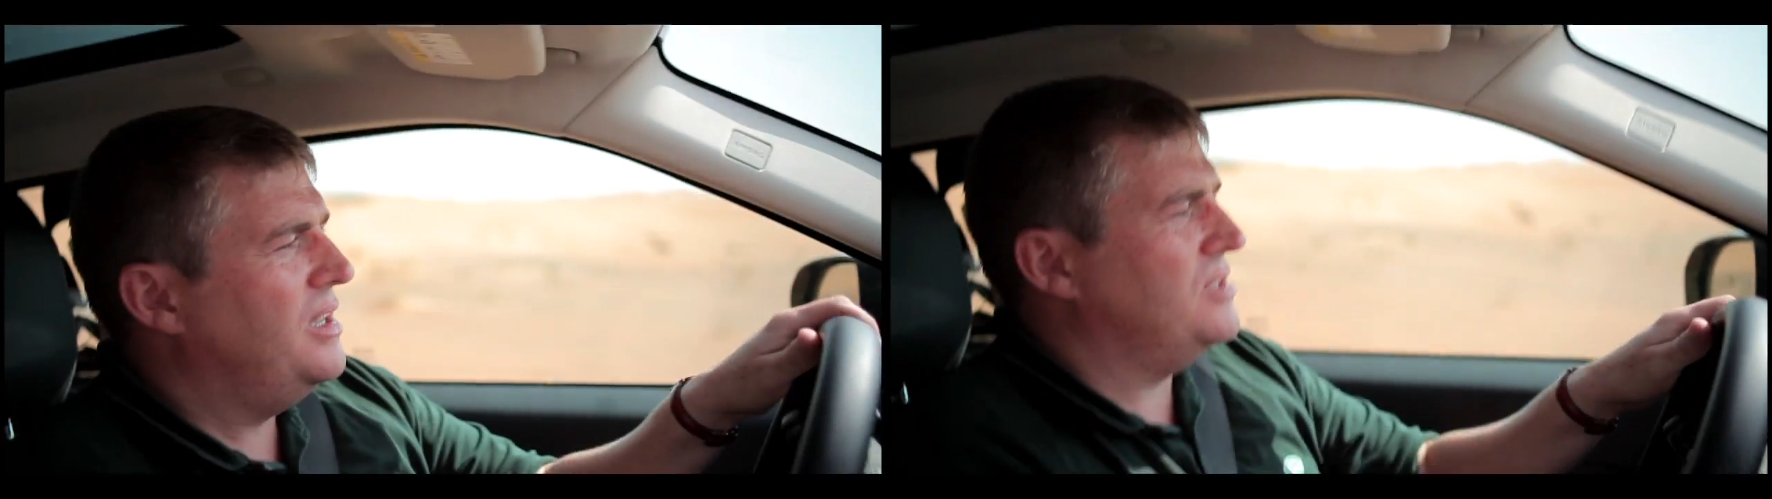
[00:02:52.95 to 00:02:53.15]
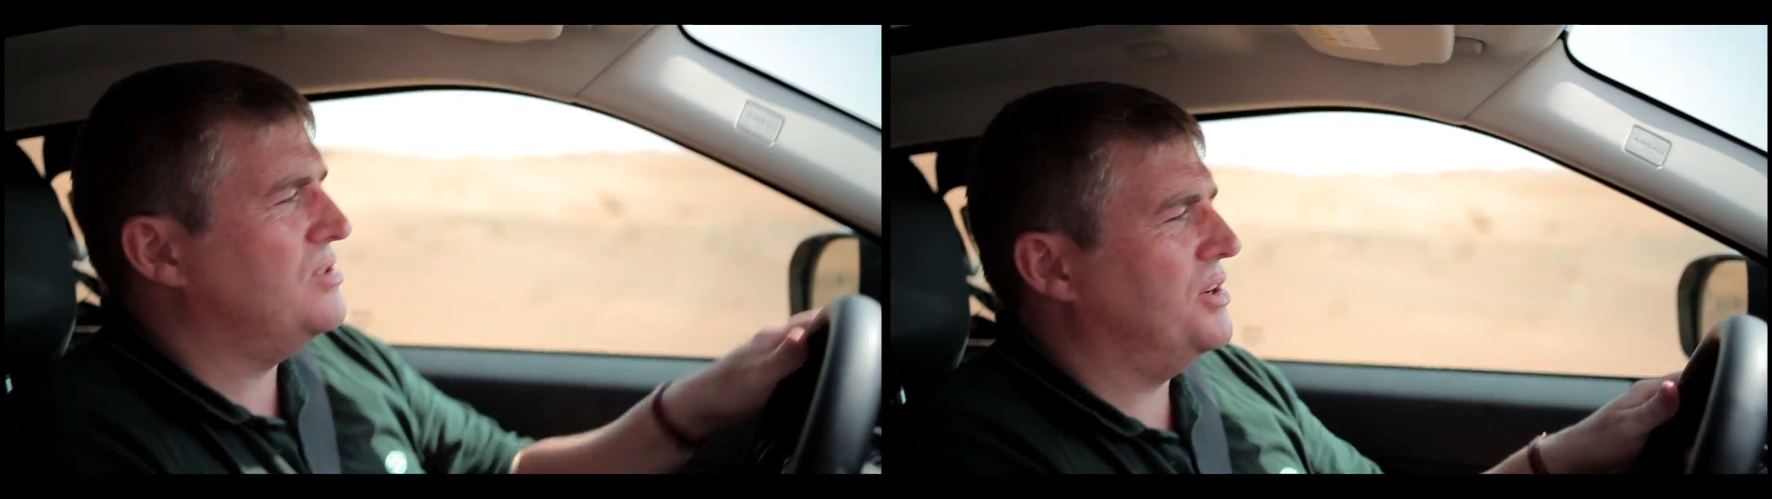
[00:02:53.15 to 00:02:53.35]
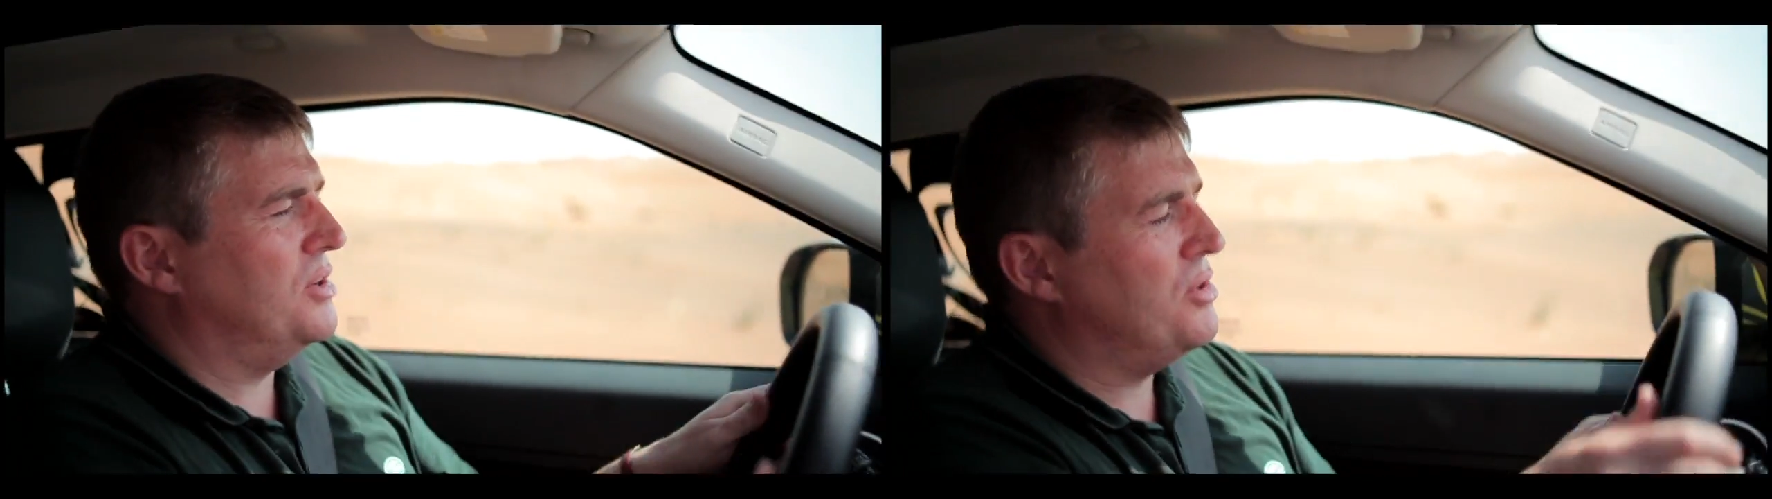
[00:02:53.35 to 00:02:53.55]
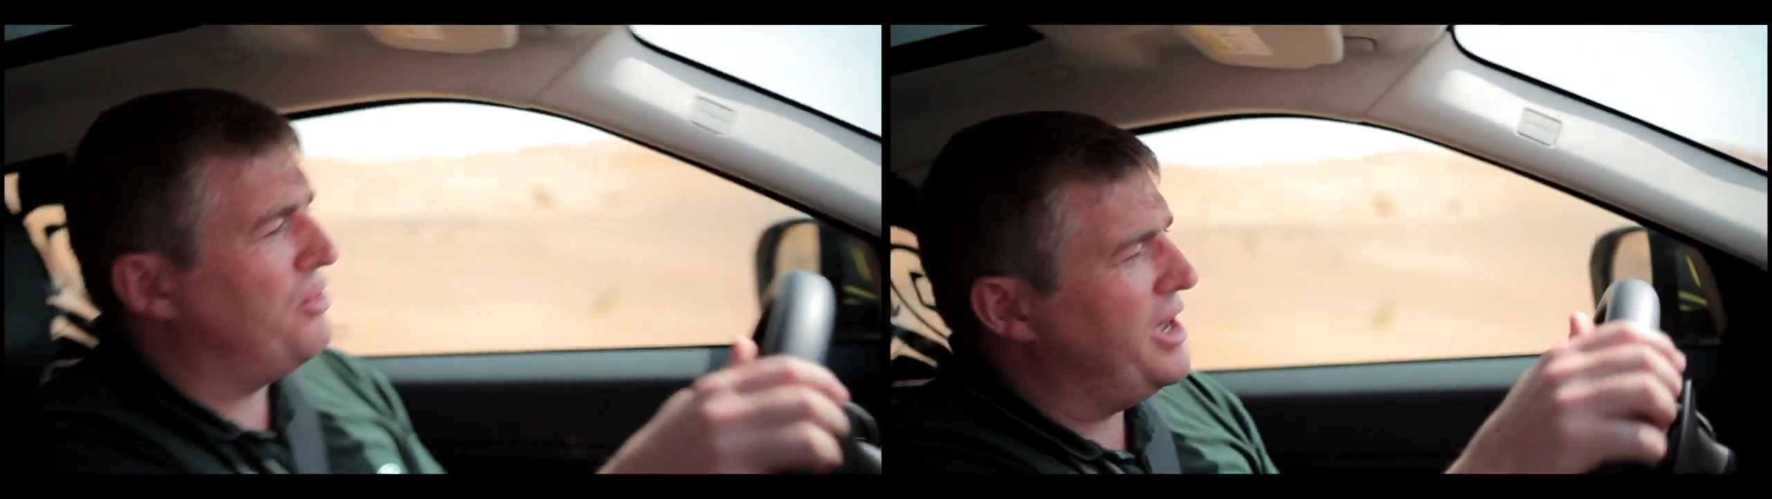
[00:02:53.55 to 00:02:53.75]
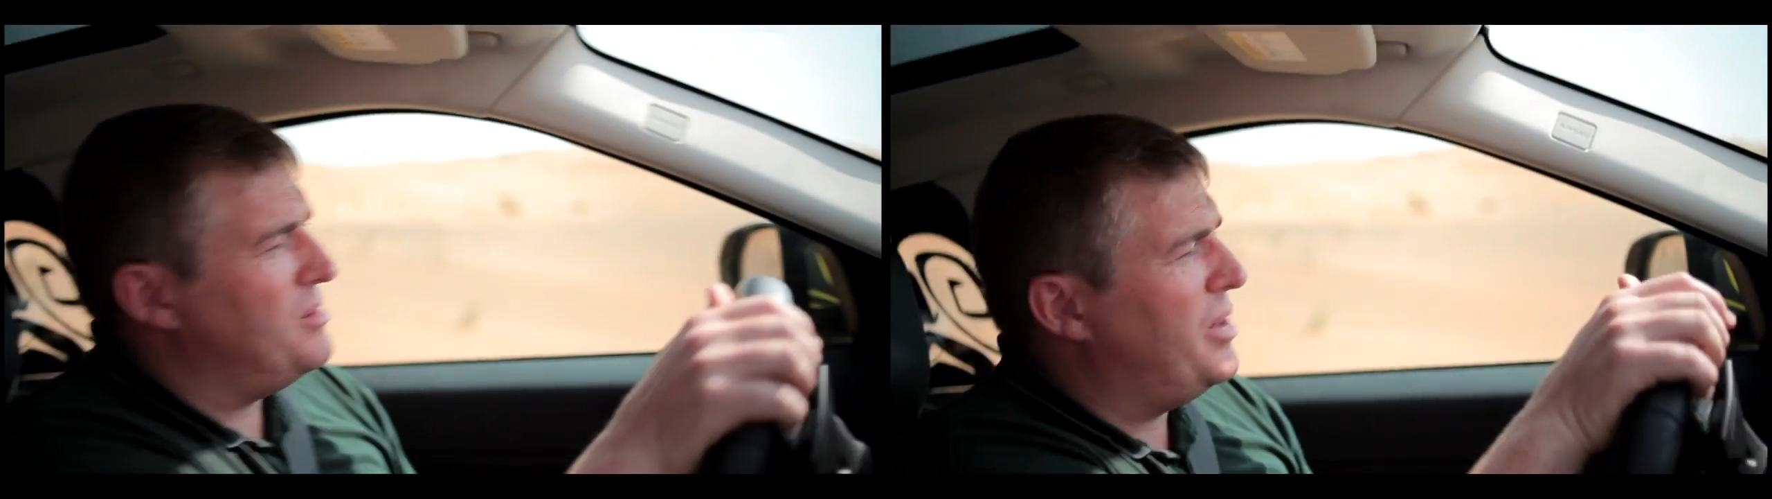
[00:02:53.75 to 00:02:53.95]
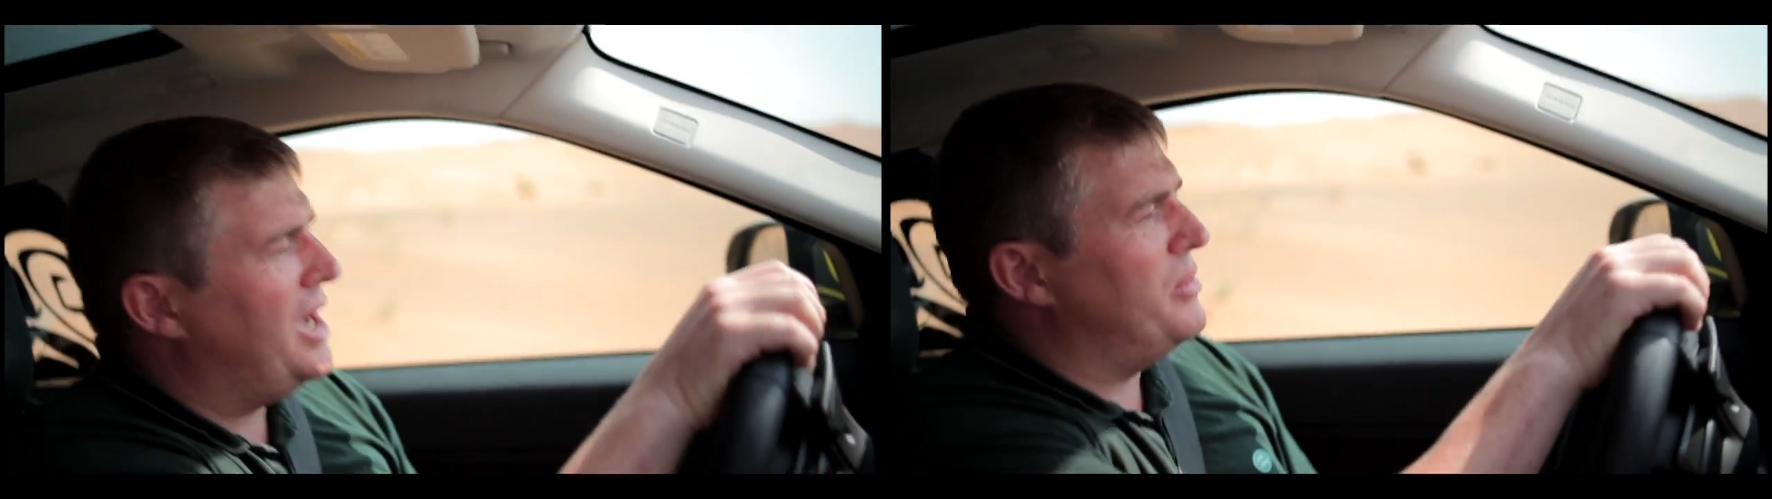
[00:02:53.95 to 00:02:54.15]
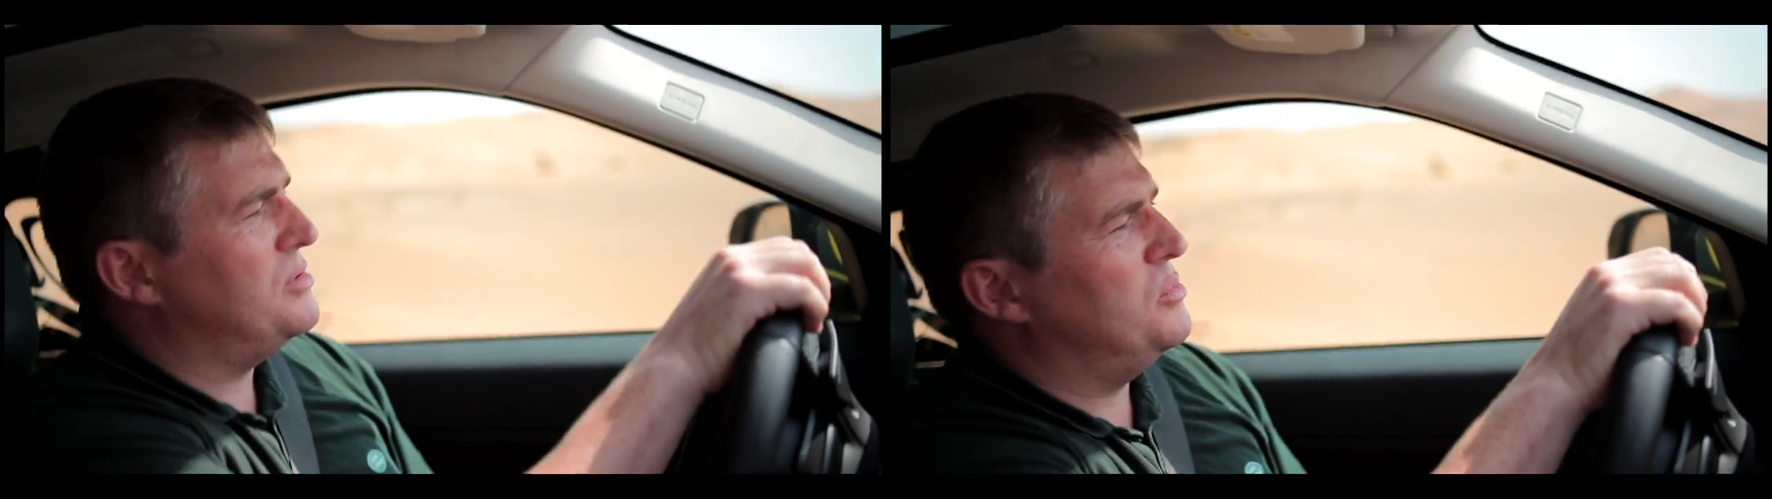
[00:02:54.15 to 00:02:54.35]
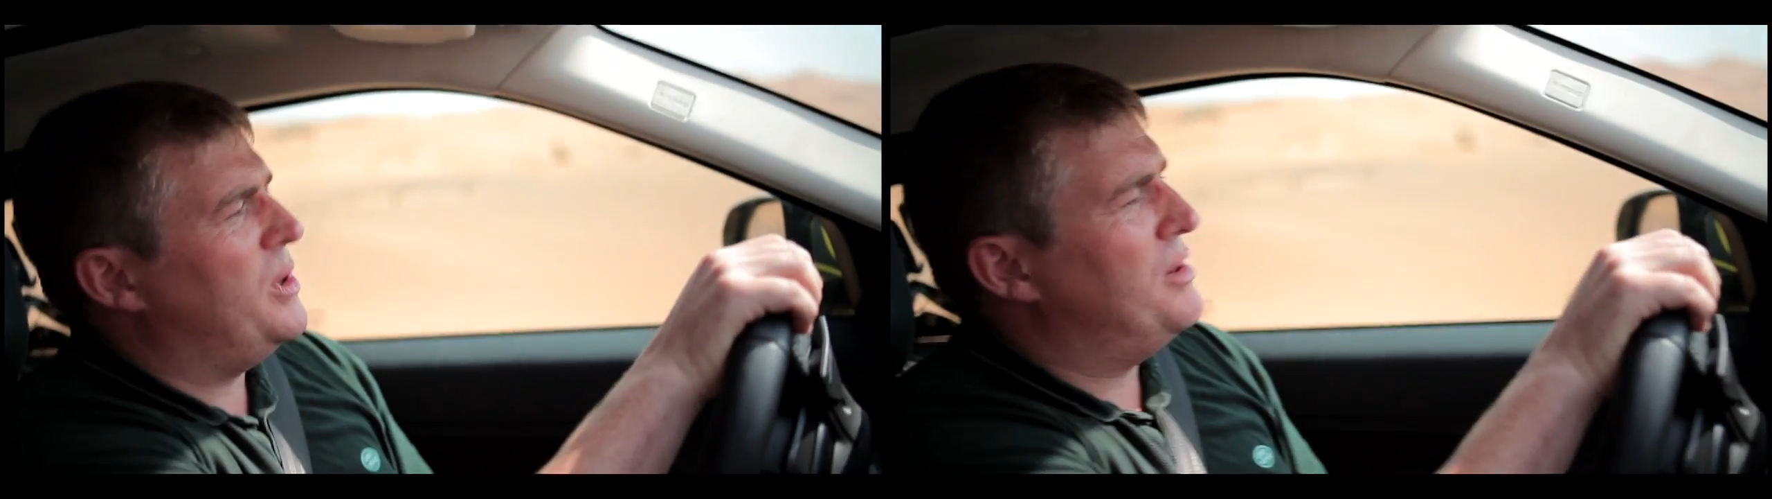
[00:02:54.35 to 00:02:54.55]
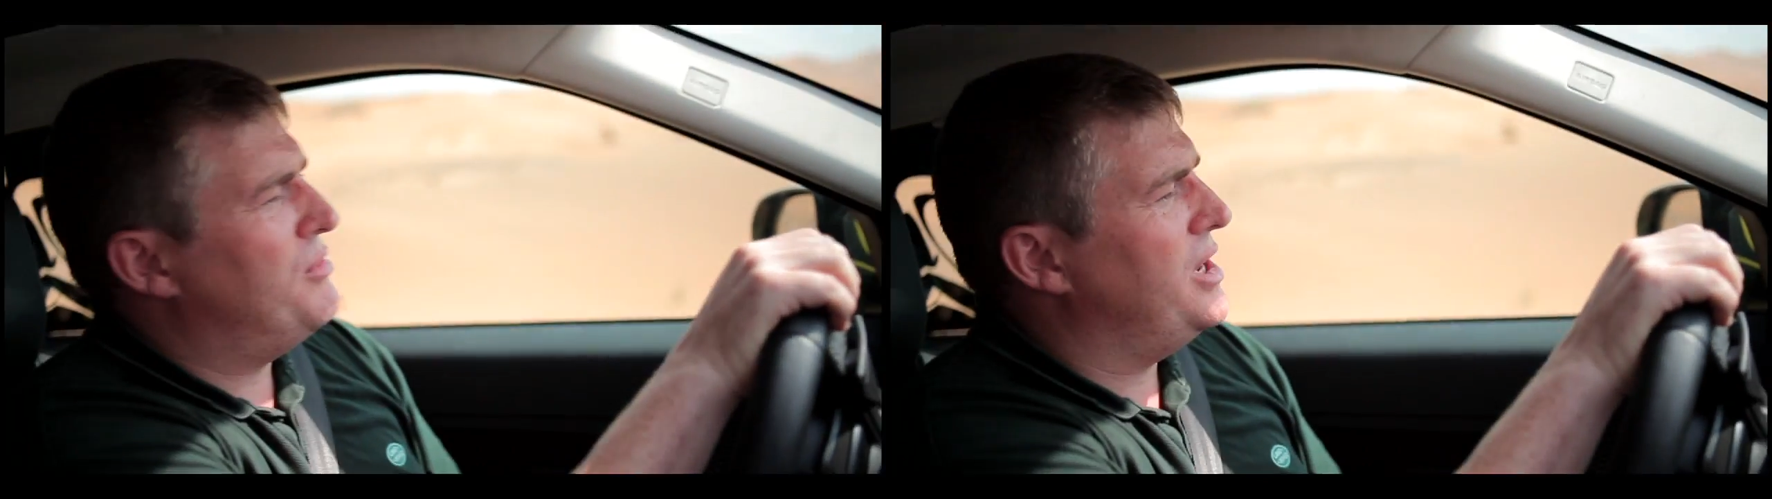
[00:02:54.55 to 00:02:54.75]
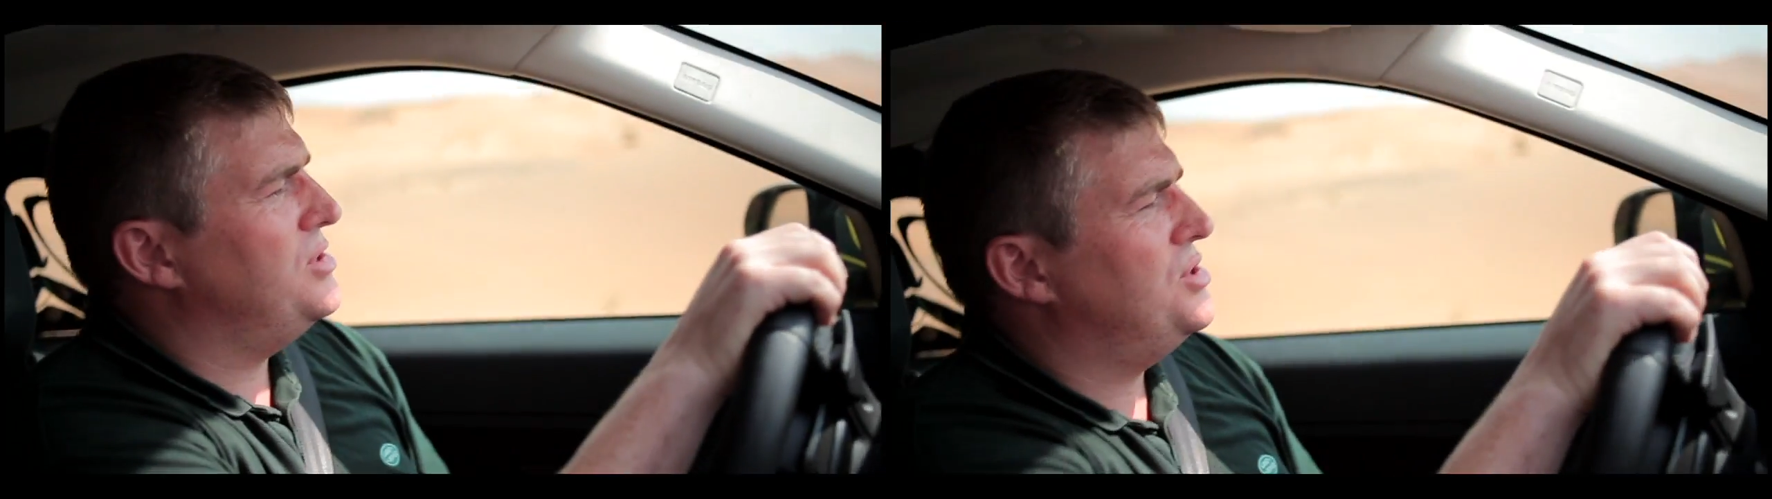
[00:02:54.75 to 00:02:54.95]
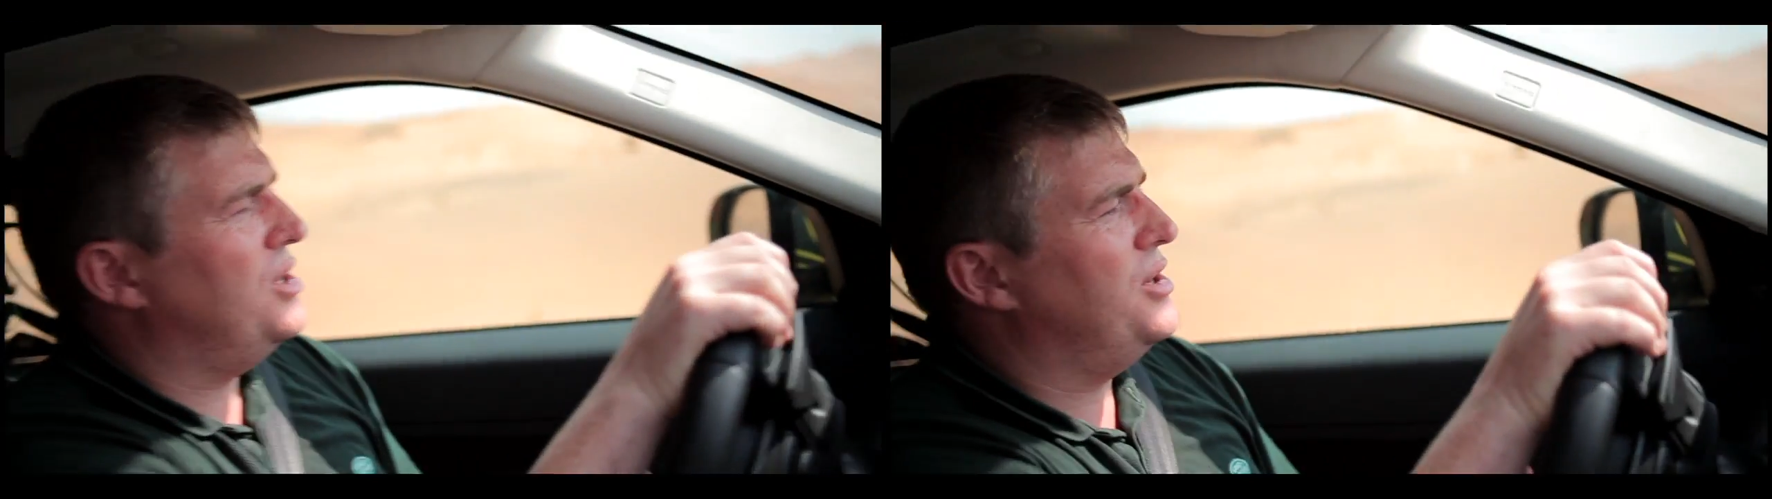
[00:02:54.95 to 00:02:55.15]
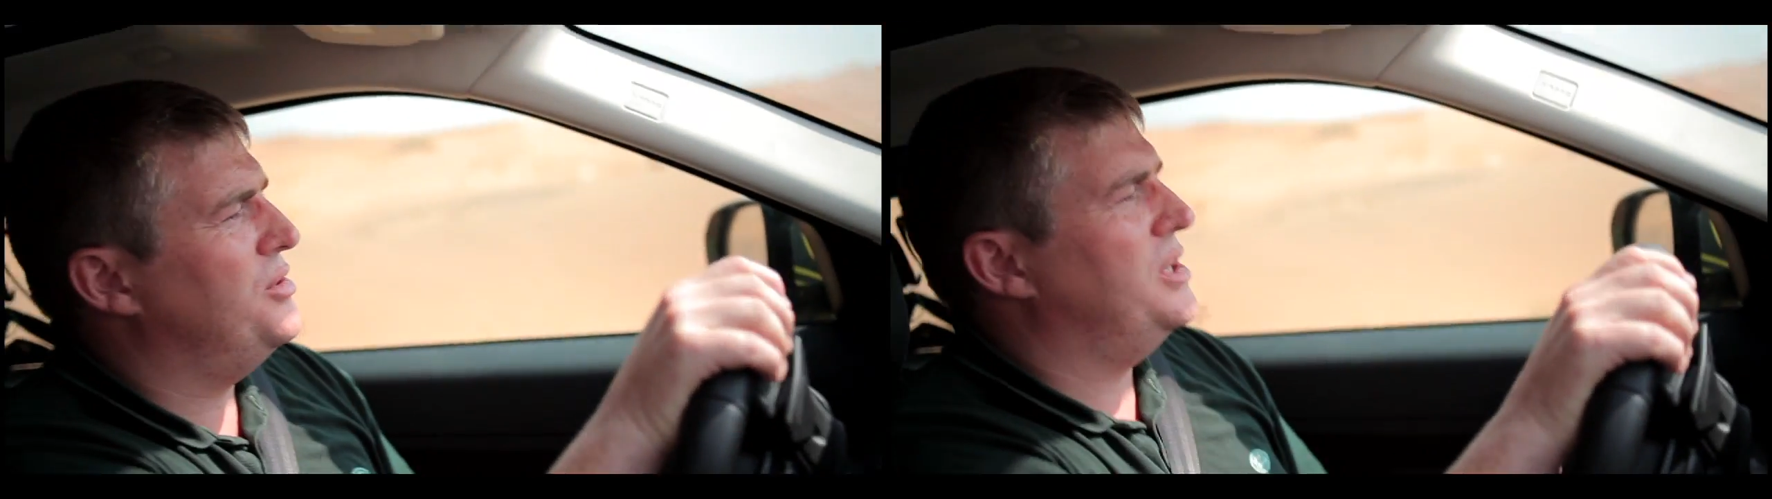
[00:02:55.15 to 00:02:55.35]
It's got a great power to weight ratio.